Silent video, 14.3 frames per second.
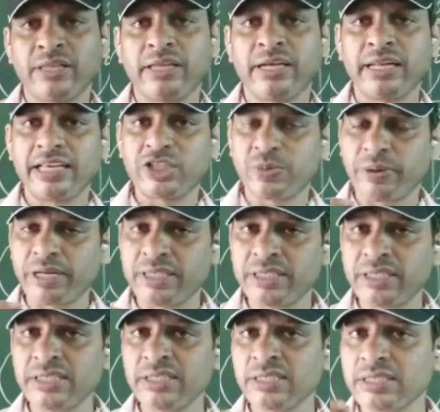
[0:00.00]
that
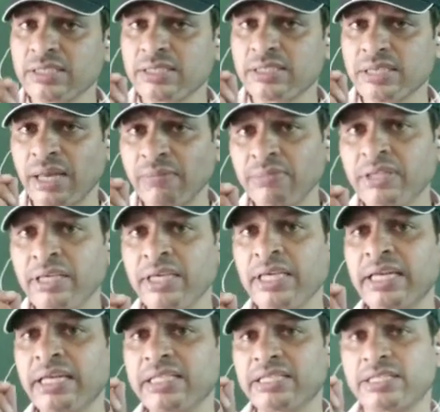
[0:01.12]
expresses
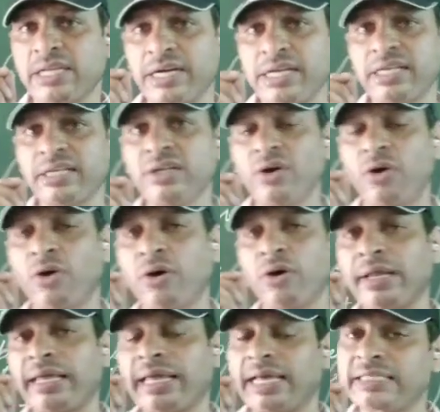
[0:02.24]
something in a sudden
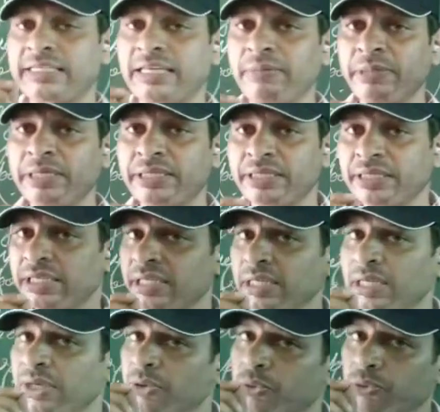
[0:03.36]
or
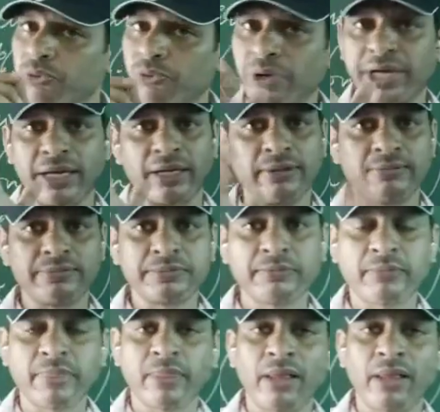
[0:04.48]
exclamatory way,